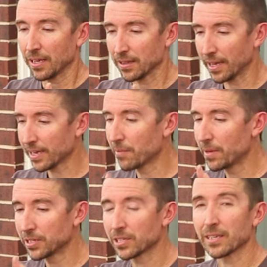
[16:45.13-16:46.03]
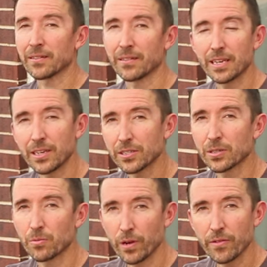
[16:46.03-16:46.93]
Like I mentioned,
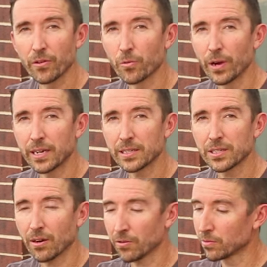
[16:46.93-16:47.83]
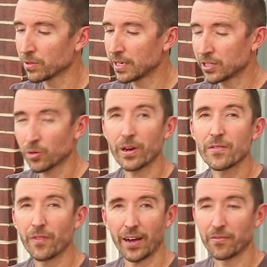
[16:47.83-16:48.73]
these Weaver rings are only
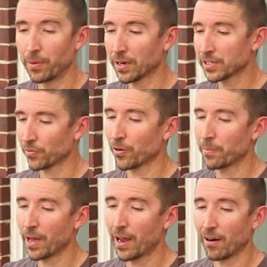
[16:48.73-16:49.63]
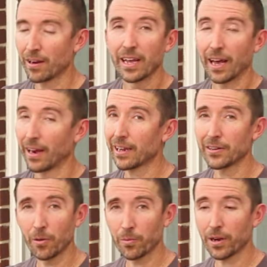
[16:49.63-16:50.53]
$25 for a pair, and I
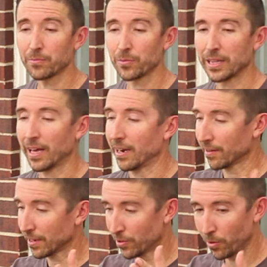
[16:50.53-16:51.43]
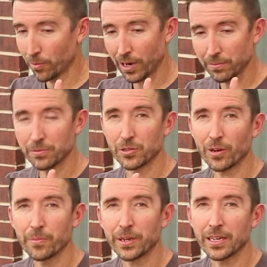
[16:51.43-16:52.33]
got no problem with that. I got no problem
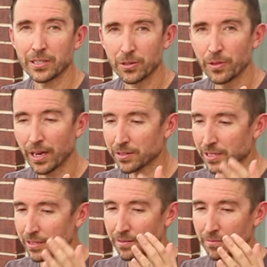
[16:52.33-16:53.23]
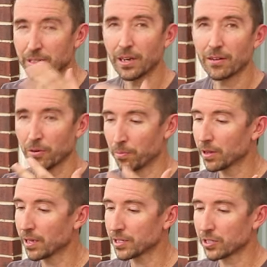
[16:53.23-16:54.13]
dropping a $2,000
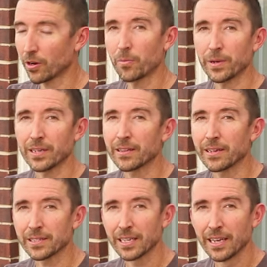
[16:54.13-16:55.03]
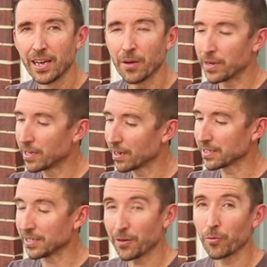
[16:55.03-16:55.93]
plus scope into these
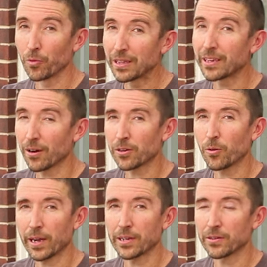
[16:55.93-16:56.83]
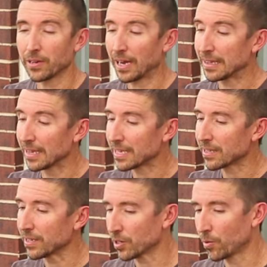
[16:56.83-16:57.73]
because they really are quite good. I
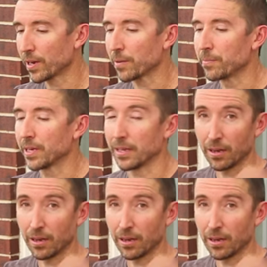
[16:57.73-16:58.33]
like these quite a bit.